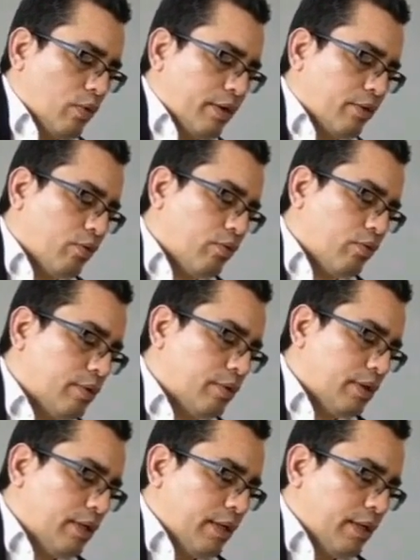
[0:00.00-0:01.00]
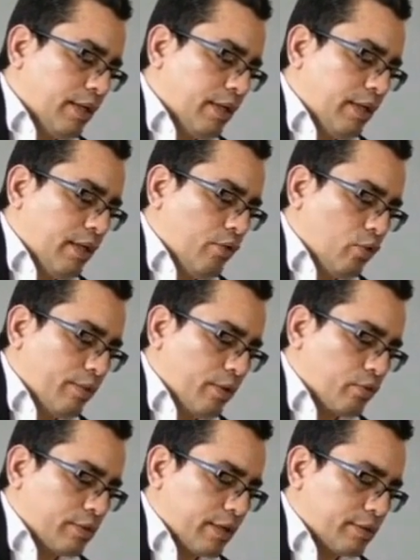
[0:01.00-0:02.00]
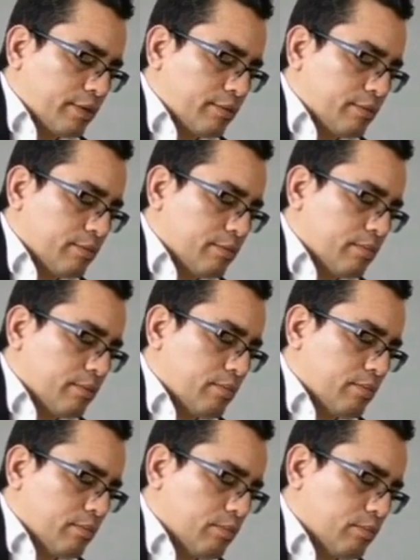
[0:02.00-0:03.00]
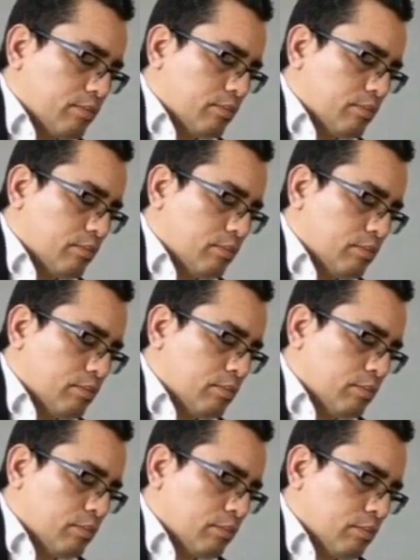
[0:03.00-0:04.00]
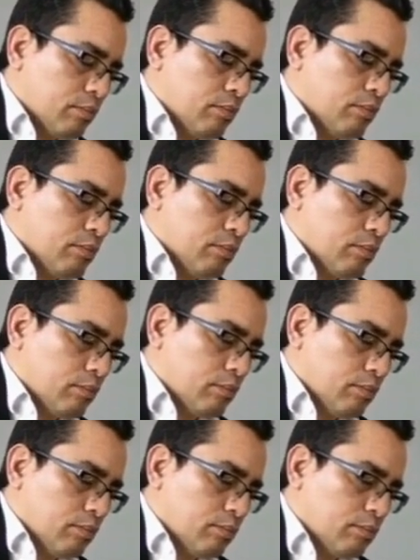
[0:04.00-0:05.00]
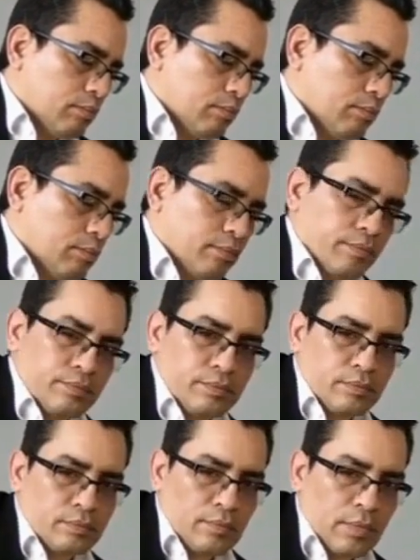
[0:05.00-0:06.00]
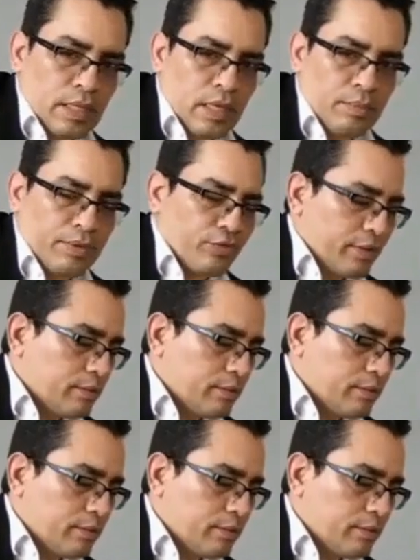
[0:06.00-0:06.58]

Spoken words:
Your support and enthusiasm keep me going. Let's continue to explore the world of music together.